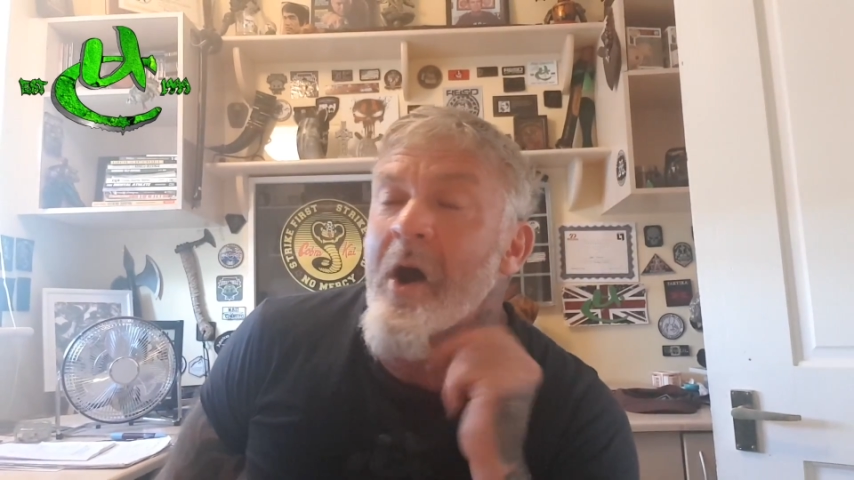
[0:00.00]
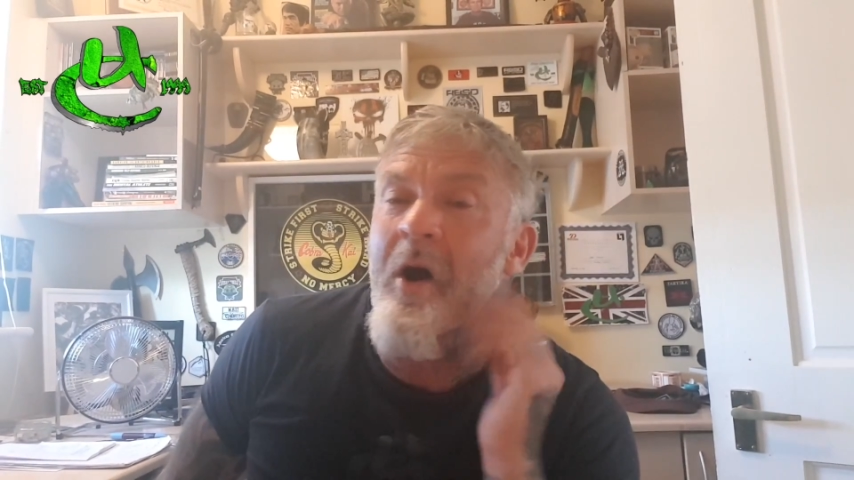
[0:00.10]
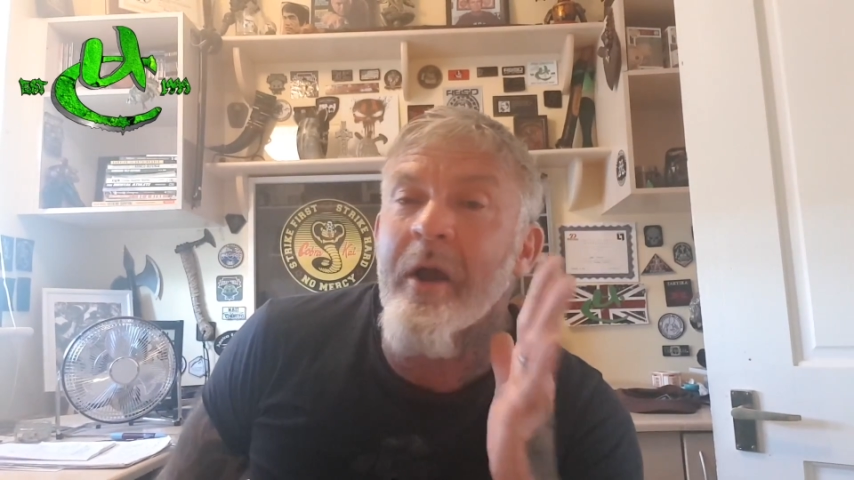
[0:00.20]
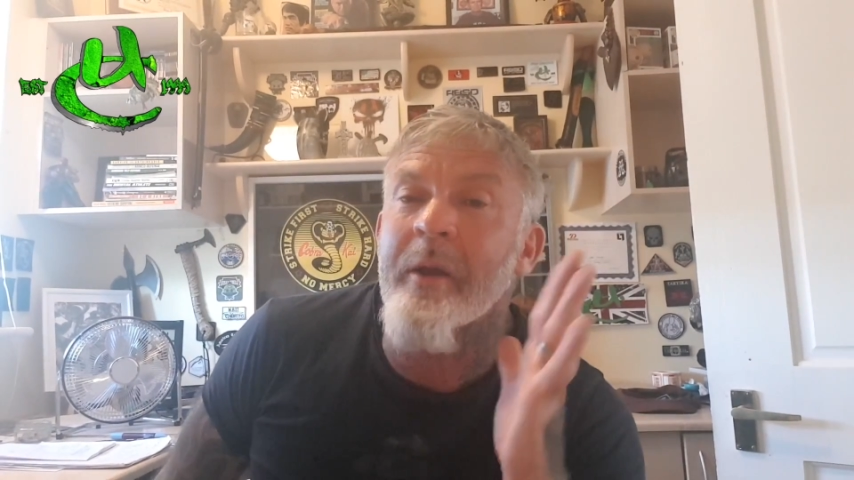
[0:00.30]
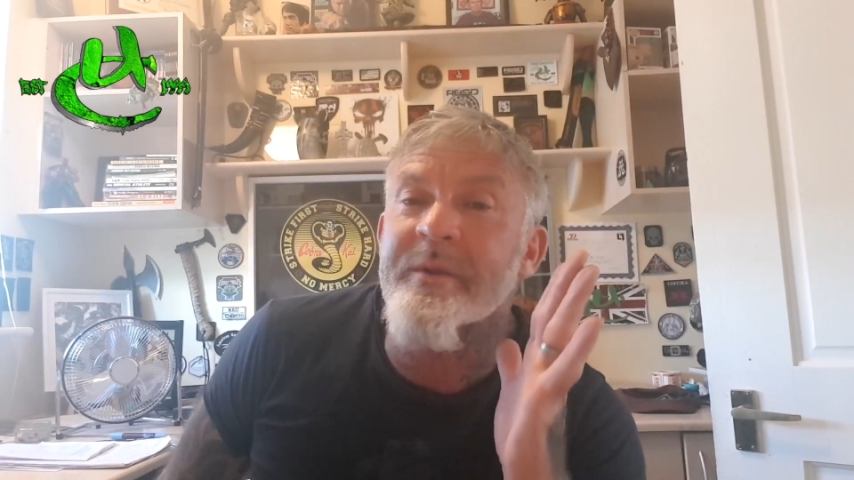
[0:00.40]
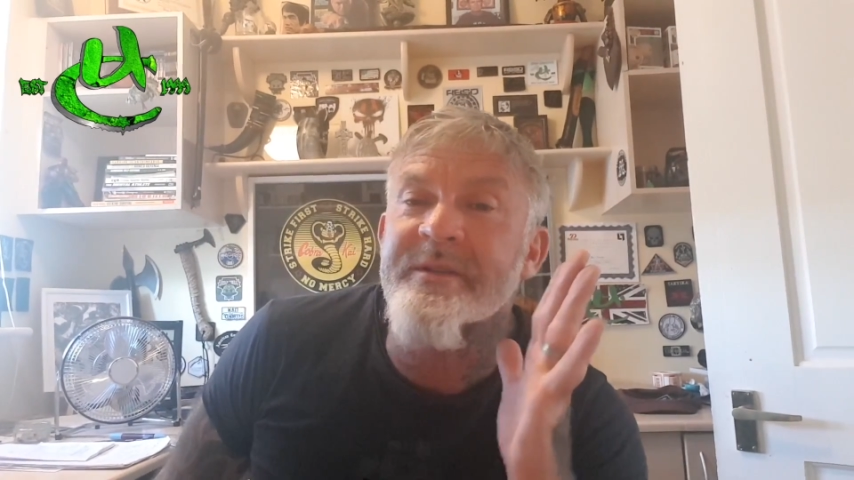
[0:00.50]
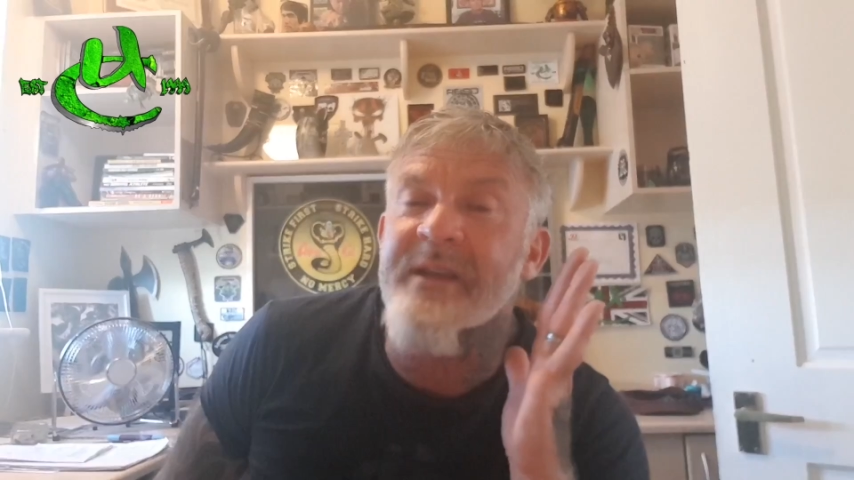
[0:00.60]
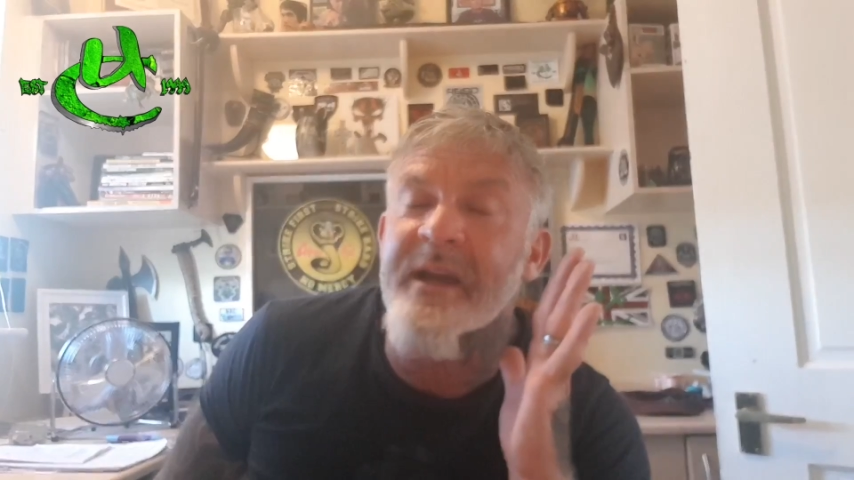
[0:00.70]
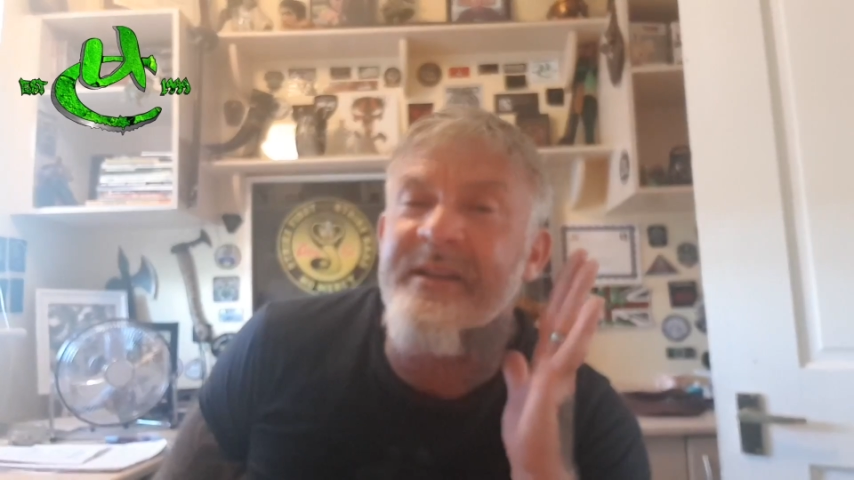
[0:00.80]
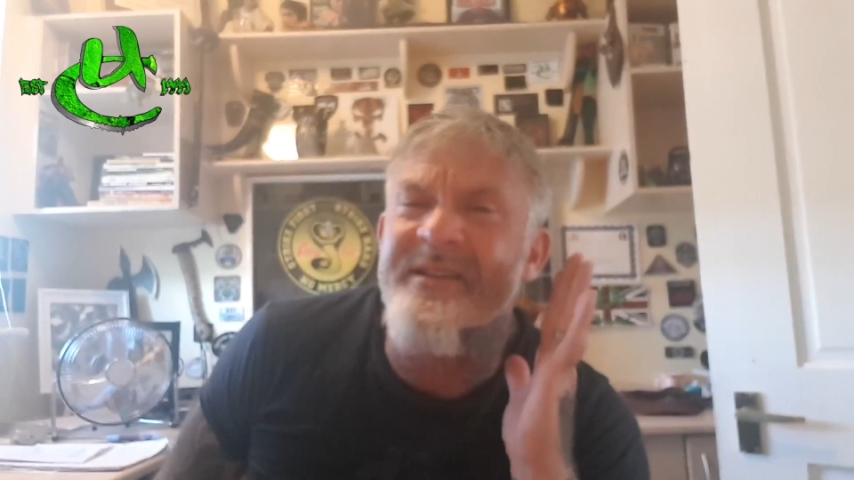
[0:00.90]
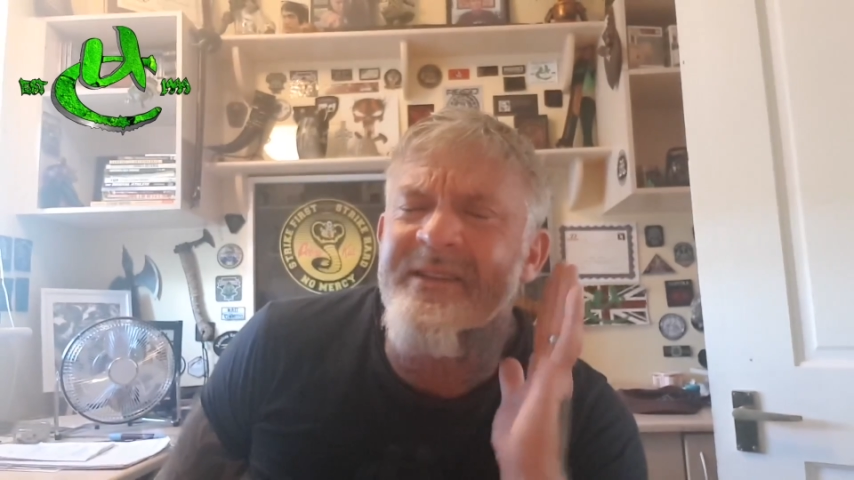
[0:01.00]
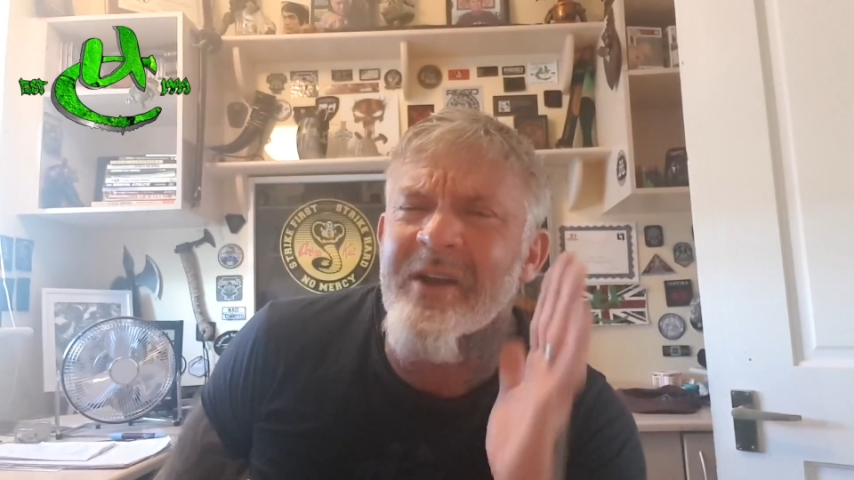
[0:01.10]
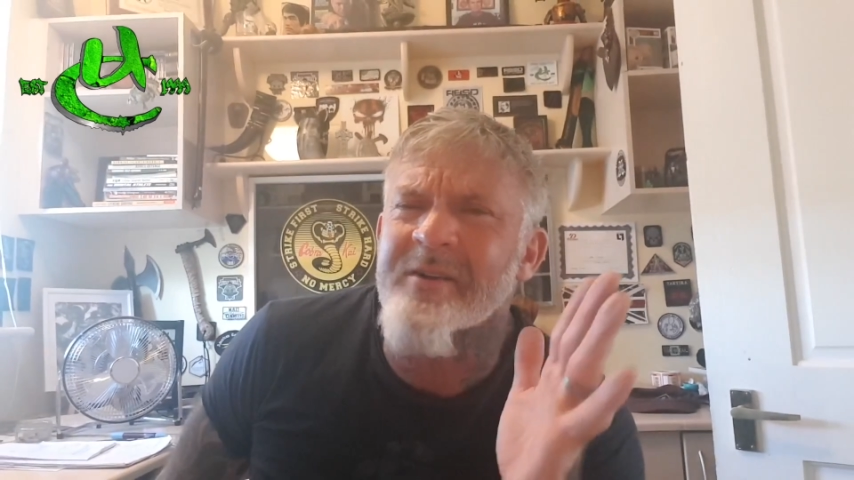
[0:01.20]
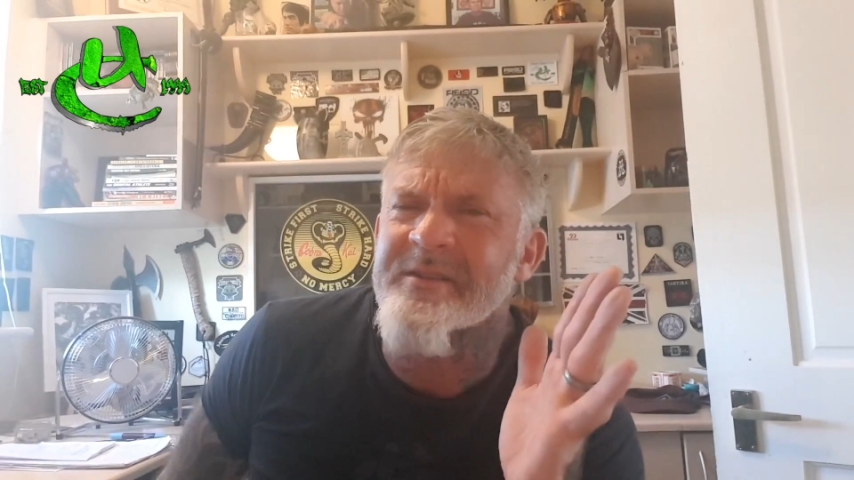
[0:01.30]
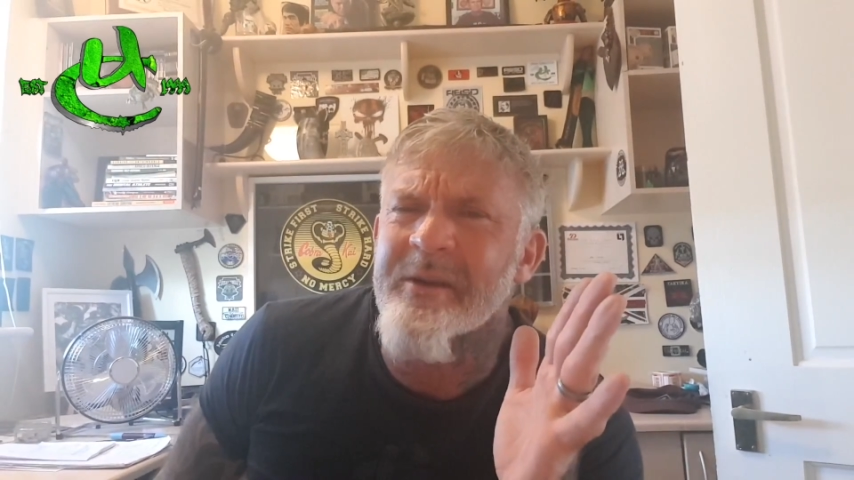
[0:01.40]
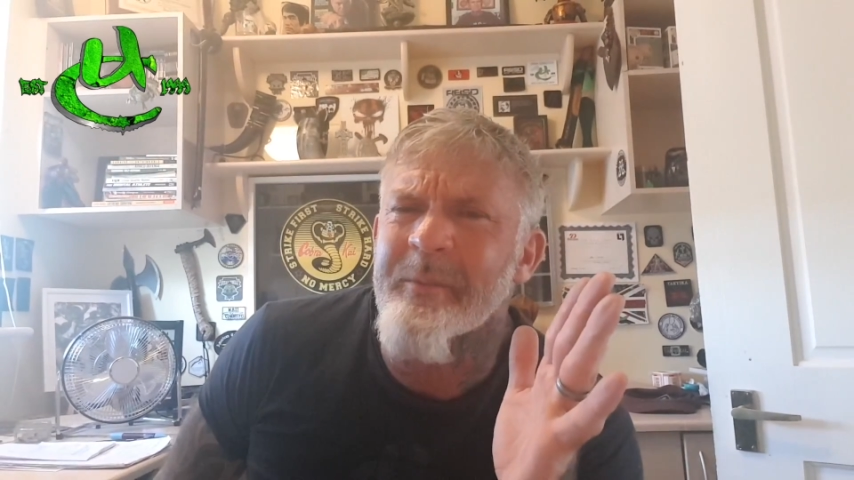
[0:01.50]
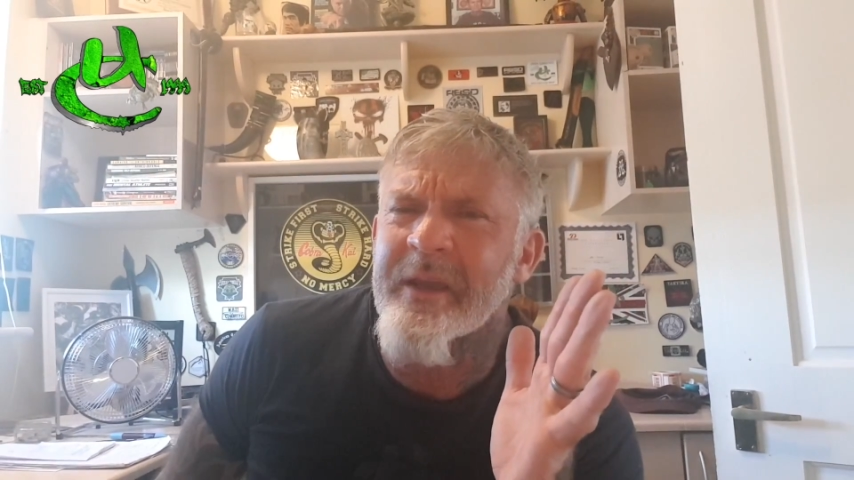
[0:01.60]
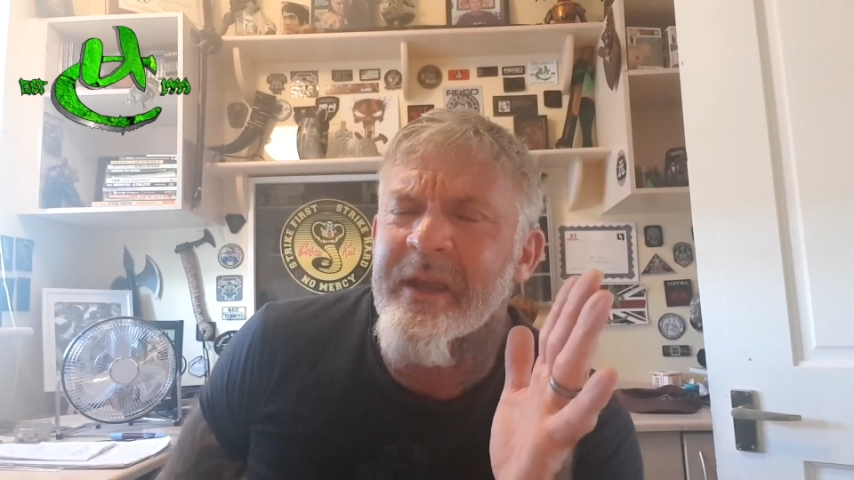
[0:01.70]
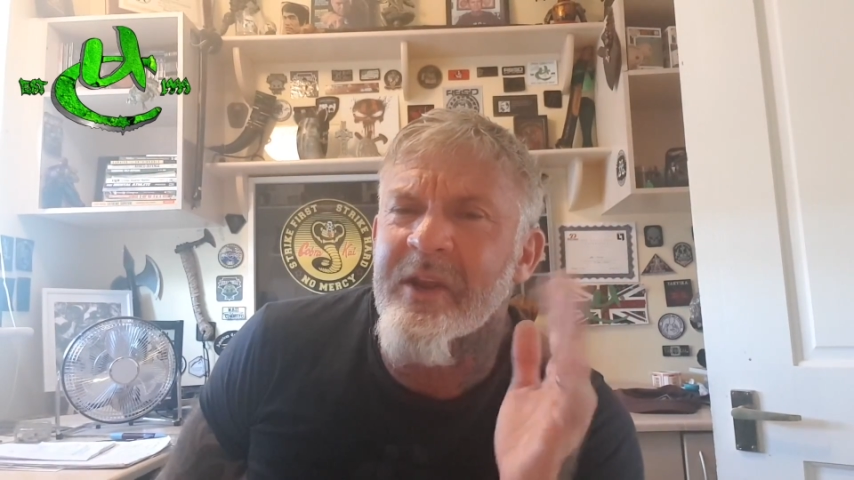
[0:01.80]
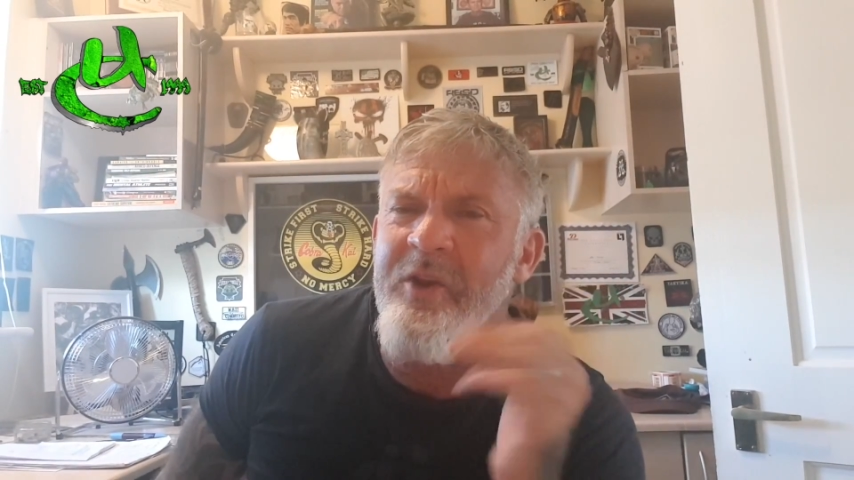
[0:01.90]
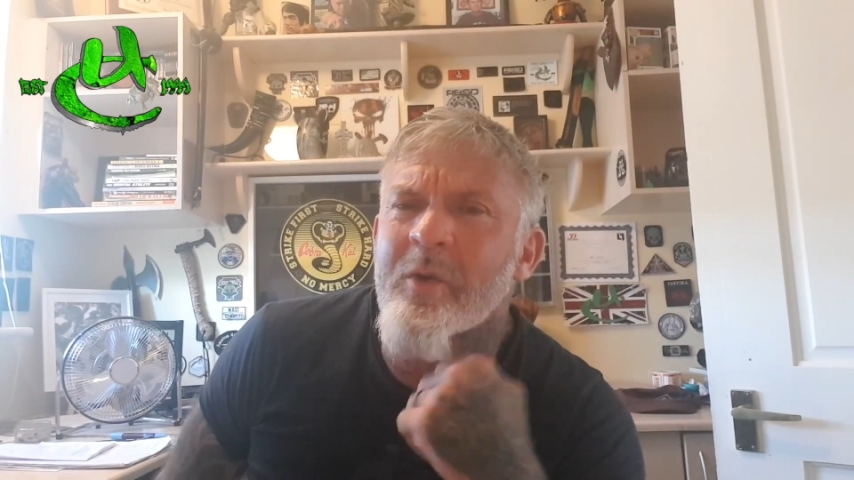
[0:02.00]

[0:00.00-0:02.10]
I would say start at the beginning.